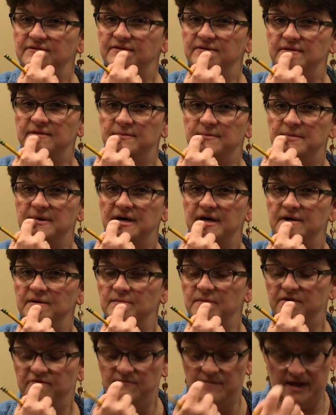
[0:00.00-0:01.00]
for the
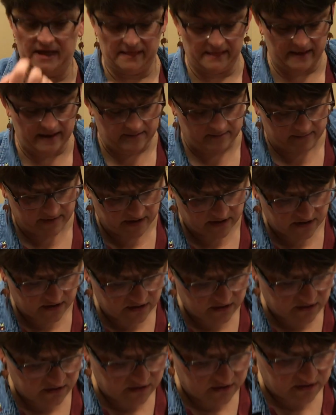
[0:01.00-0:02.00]
bottom of my lip,
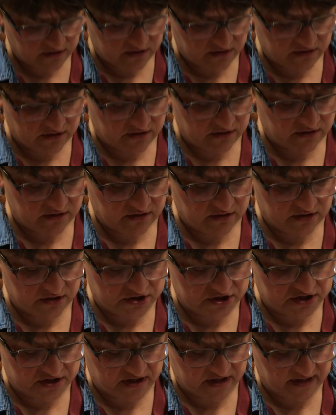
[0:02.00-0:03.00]

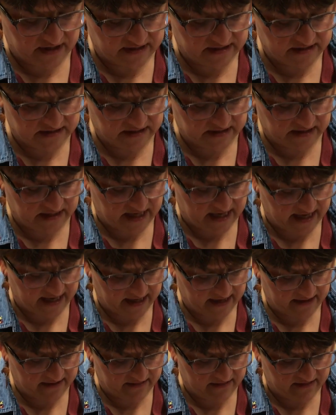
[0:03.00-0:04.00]
just
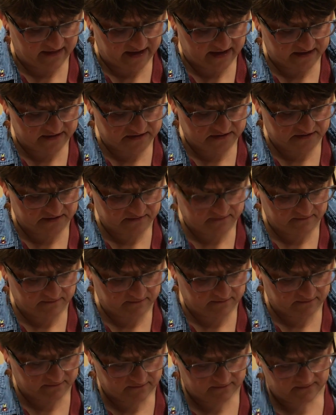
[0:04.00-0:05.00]
like this.
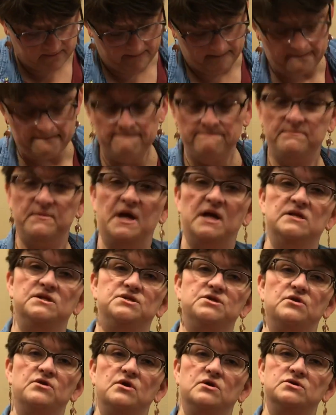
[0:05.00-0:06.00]
And
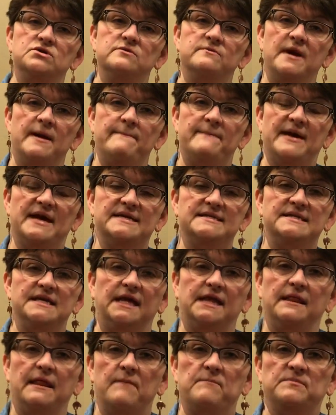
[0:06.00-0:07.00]
so those are my
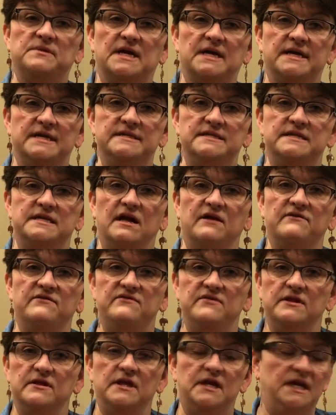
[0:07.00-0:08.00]
basic lip lines, and I'll
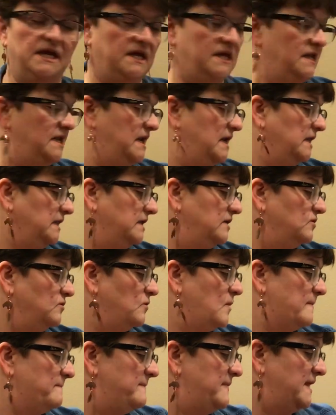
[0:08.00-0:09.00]
fill it in a
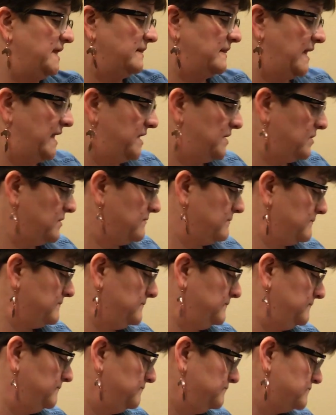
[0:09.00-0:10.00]
little bit later.
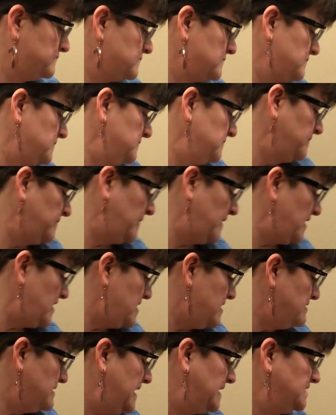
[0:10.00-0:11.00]

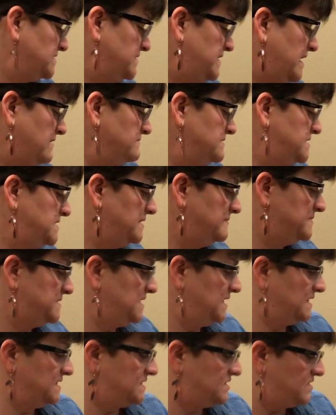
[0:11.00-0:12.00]
All right, so that was step
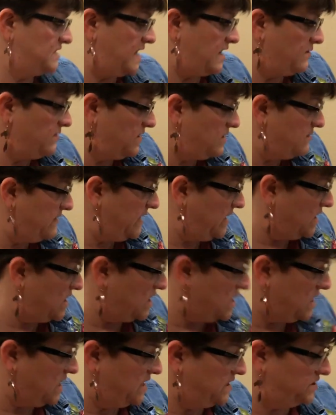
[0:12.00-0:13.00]
6, so now we're going
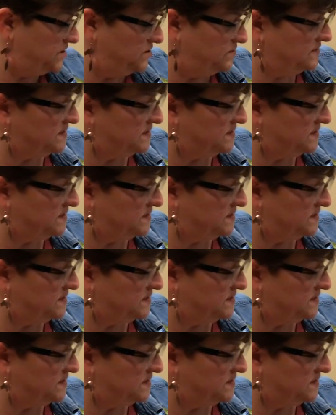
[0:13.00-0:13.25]
on to